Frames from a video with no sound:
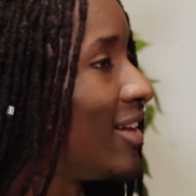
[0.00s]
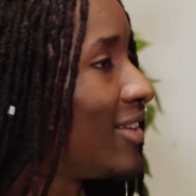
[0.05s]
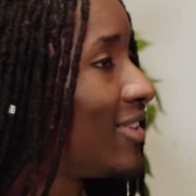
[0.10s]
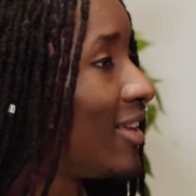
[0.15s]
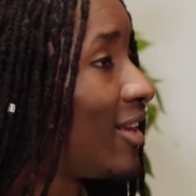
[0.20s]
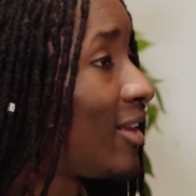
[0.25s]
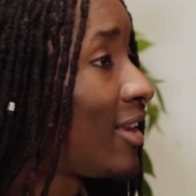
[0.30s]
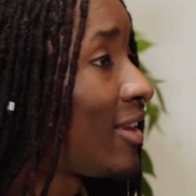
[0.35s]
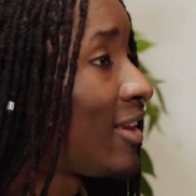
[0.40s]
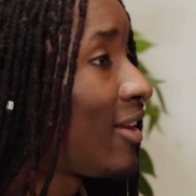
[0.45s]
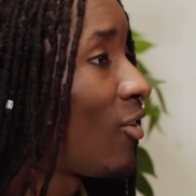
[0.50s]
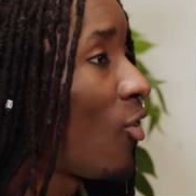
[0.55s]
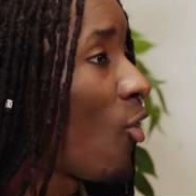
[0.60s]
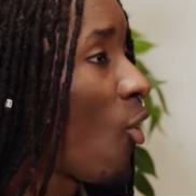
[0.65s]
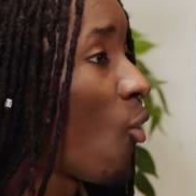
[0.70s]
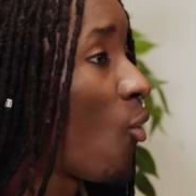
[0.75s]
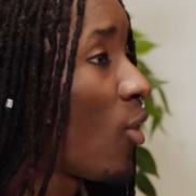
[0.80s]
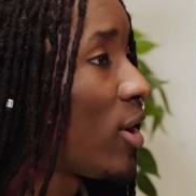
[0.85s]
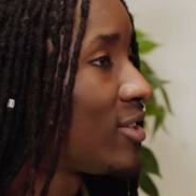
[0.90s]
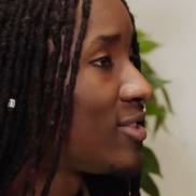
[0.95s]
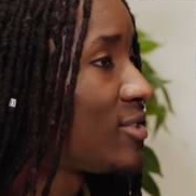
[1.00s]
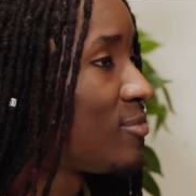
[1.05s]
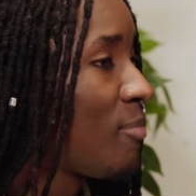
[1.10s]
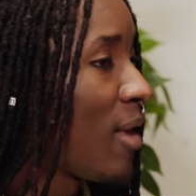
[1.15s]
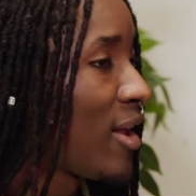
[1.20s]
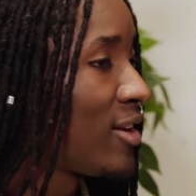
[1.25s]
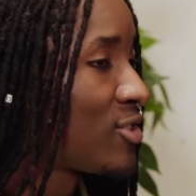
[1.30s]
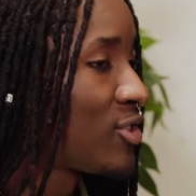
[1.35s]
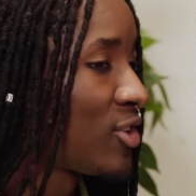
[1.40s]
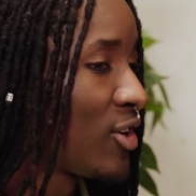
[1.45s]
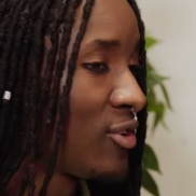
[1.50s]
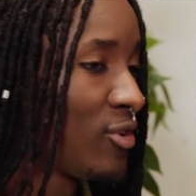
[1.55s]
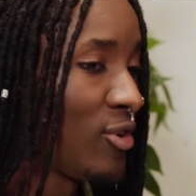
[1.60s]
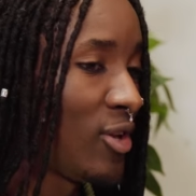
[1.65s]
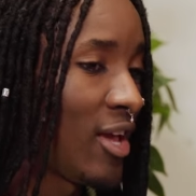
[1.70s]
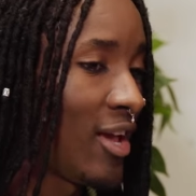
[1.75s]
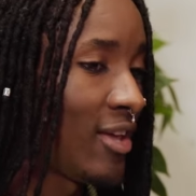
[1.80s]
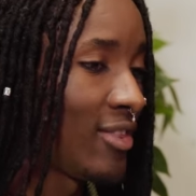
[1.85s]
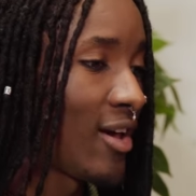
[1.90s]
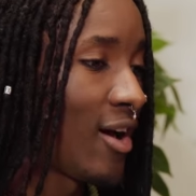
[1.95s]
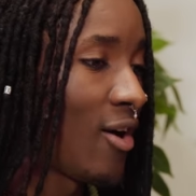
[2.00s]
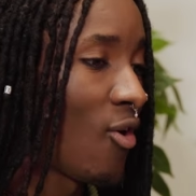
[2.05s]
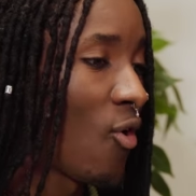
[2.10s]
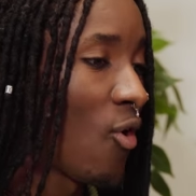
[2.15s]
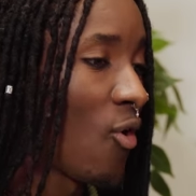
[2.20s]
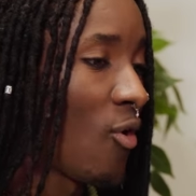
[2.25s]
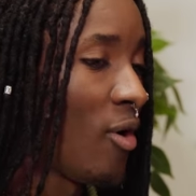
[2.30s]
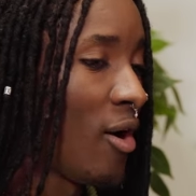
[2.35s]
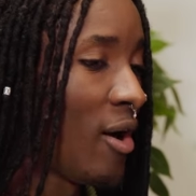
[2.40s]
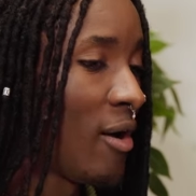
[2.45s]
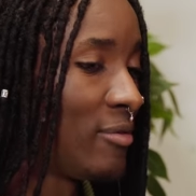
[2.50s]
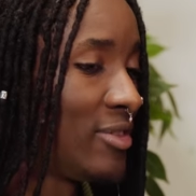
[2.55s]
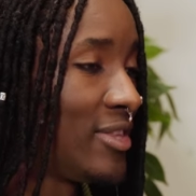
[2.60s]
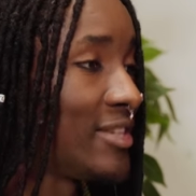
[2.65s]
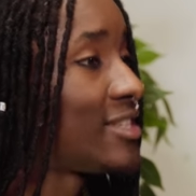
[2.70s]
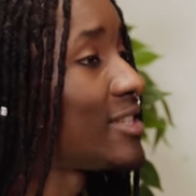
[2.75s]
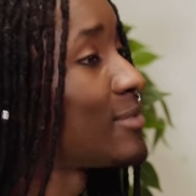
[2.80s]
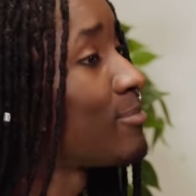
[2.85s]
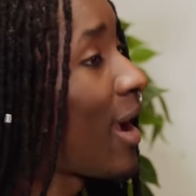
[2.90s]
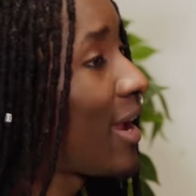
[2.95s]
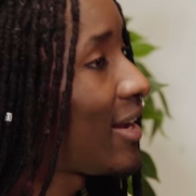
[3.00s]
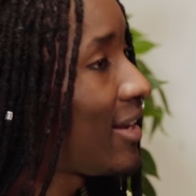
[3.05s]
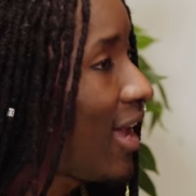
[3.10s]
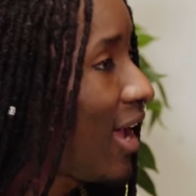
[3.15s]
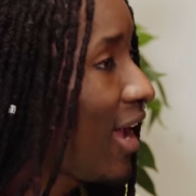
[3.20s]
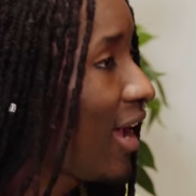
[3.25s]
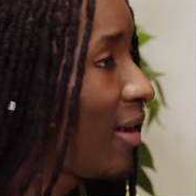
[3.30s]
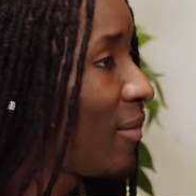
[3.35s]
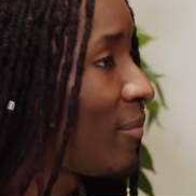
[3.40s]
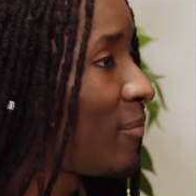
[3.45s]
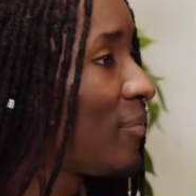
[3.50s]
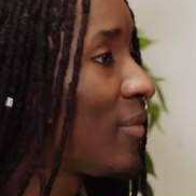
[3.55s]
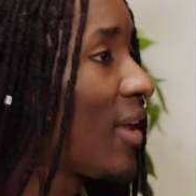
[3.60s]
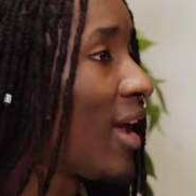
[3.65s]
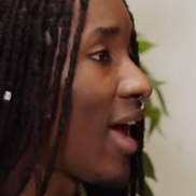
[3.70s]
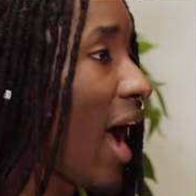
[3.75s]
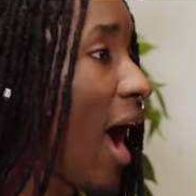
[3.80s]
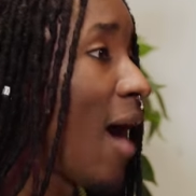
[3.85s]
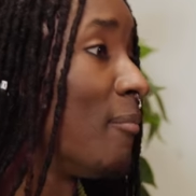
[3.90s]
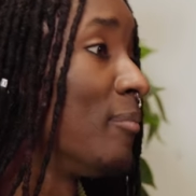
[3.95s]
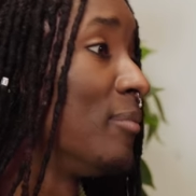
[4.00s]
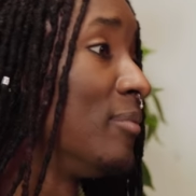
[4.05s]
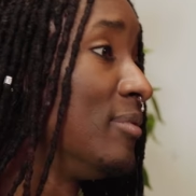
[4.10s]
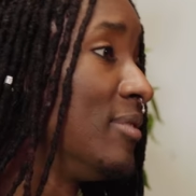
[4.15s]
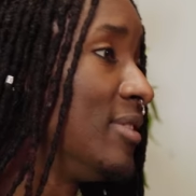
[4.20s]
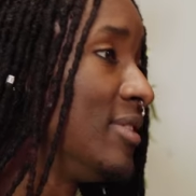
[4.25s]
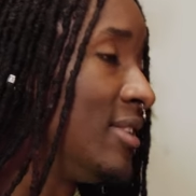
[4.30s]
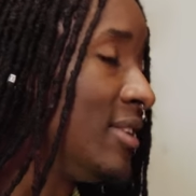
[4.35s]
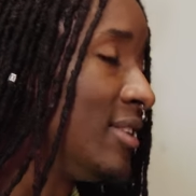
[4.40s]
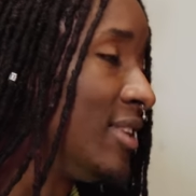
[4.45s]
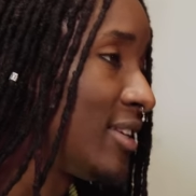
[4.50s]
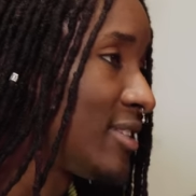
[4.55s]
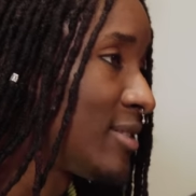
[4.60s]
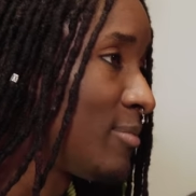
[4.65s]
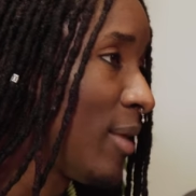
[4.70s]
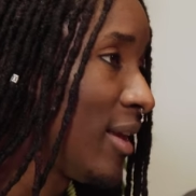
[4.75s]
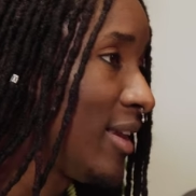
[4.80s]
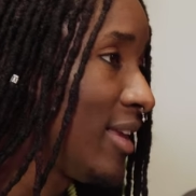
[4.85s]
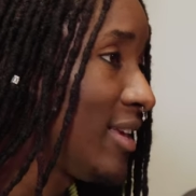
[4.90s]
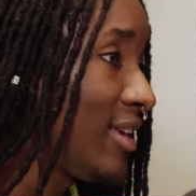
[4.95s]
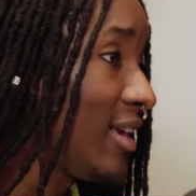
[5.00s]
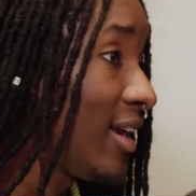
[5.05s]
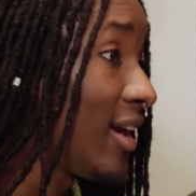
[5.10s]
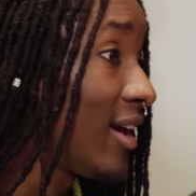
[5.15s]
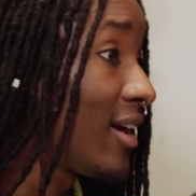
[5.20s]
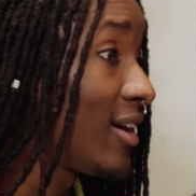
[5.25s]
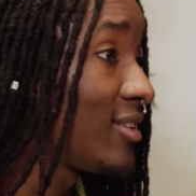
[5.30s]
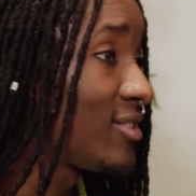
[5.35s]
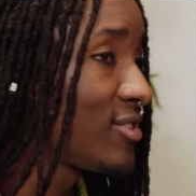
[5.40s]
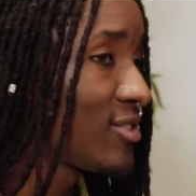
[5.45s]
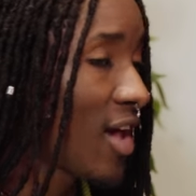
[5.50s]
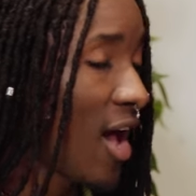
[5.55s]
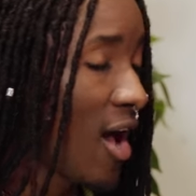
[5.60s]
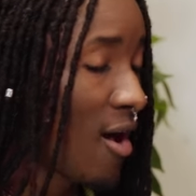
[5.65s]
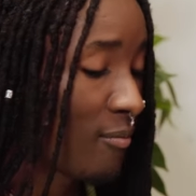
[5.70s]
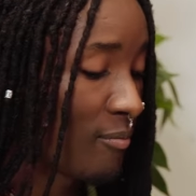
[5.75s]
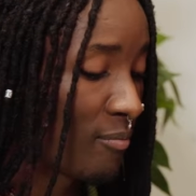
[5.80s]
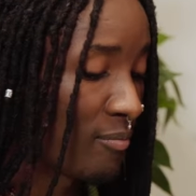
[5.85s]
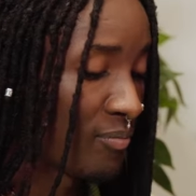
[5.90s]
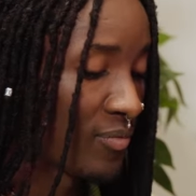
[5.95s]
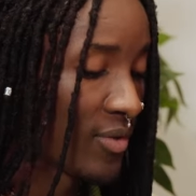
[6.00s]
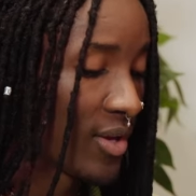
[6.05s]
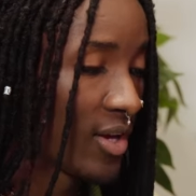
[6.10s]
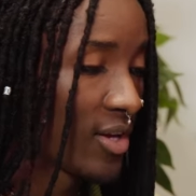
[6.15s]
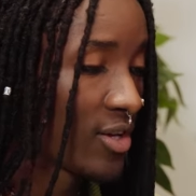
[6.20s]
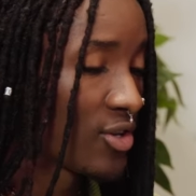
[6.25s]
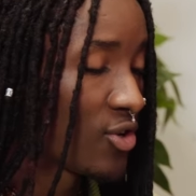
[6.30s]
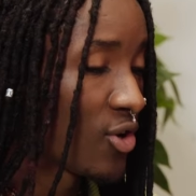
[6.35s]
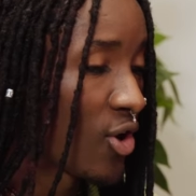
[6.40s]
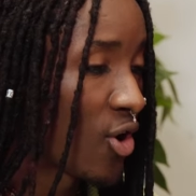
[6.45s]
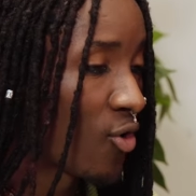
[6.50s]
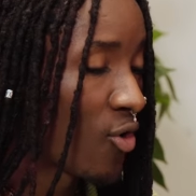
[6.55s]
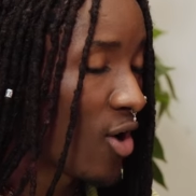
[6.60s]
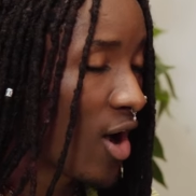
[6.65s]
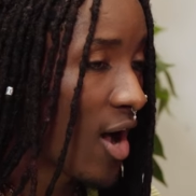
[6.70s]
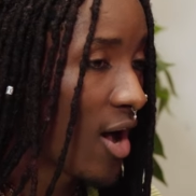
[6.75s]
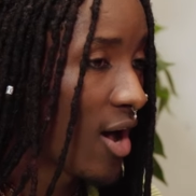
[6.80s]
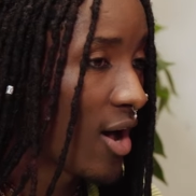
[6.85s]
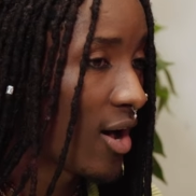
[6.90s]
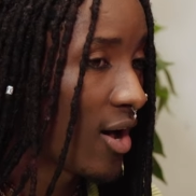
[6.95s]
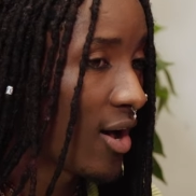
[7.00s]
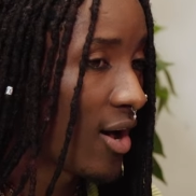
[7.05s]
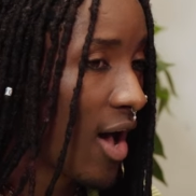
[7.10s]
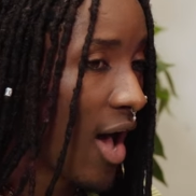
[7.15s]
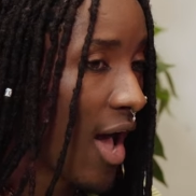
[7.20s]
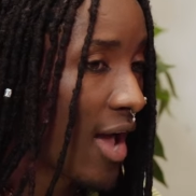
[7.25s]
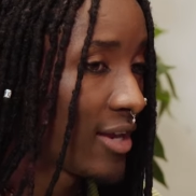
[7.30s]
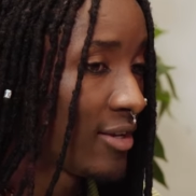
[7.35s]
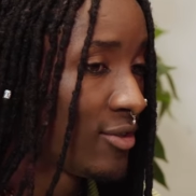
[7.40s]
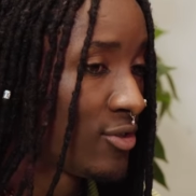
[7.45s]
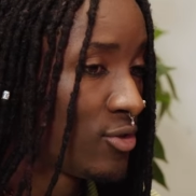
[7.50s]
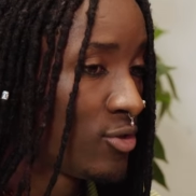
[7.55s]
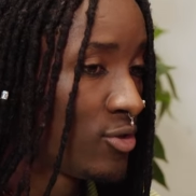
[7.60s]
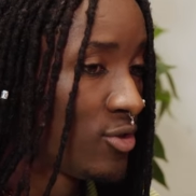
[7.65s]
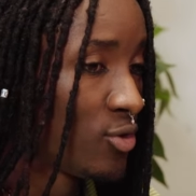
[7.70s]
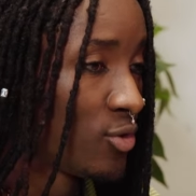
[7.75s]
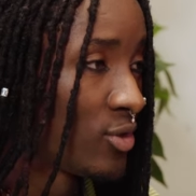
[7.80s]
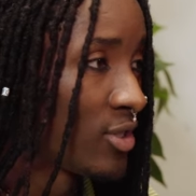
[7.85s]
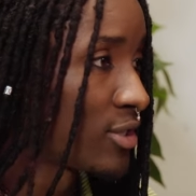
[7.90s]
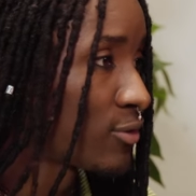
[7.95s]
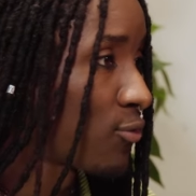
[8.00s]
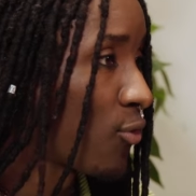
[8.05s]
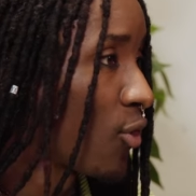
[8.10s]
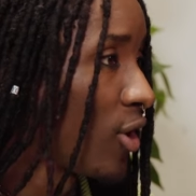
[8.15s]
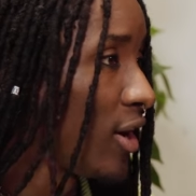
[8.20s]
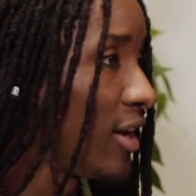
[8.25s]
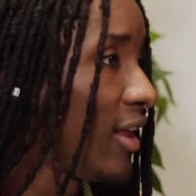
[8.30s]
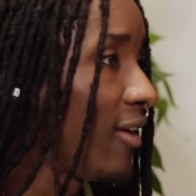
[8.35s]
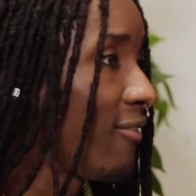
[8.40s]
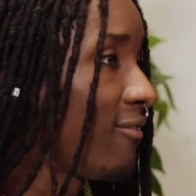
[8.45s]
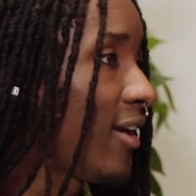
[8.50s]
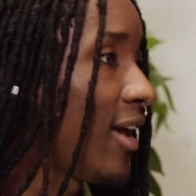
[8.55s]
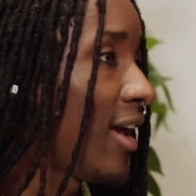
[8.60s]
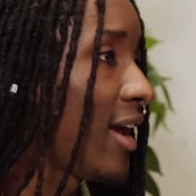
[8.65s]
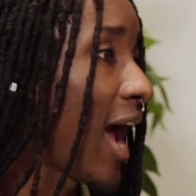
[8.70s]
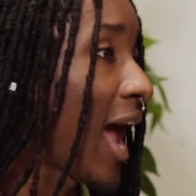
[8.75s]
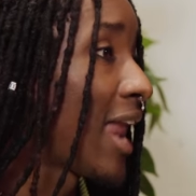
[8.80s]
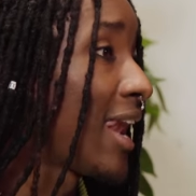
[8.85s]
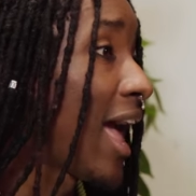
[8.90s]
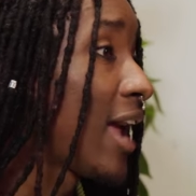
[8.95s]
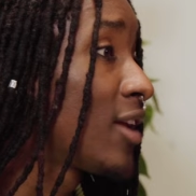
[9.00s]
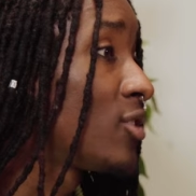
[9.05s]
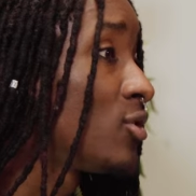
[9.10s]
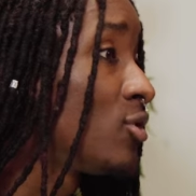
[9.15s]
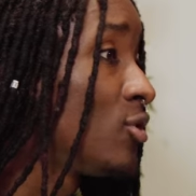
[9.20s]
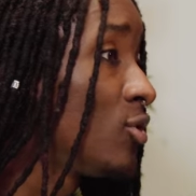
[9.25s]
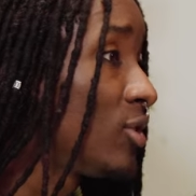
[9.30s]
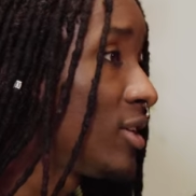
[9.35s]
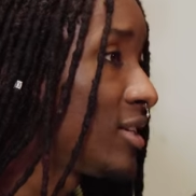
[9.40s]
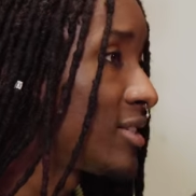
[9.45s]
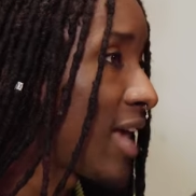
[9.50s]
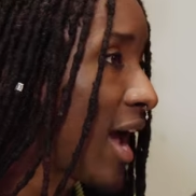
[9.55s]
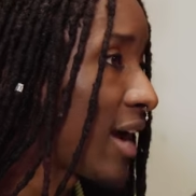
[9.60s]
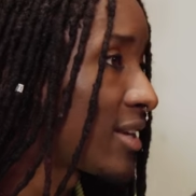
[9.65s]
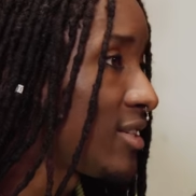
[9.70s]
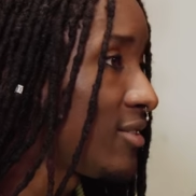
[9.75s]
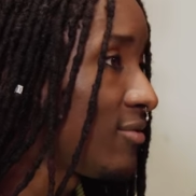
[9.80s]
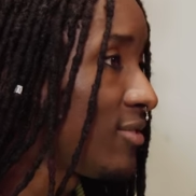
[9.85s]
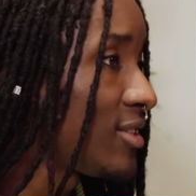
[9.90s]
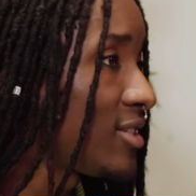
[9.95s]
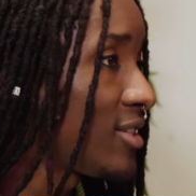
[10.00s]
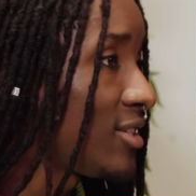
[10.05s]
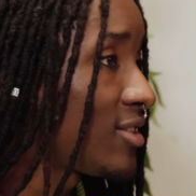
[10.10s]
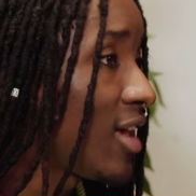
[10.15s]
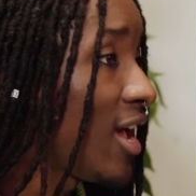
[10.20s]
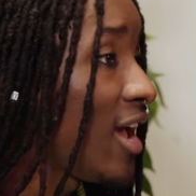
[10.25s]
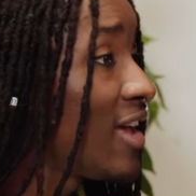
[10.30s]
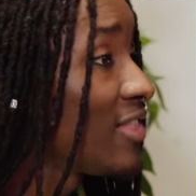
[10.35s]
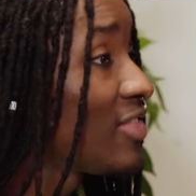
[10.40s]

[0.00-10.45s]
They'll always mention either, oh, this is my name, I'm this many years, you know, I do this for a living, I like to do these activities.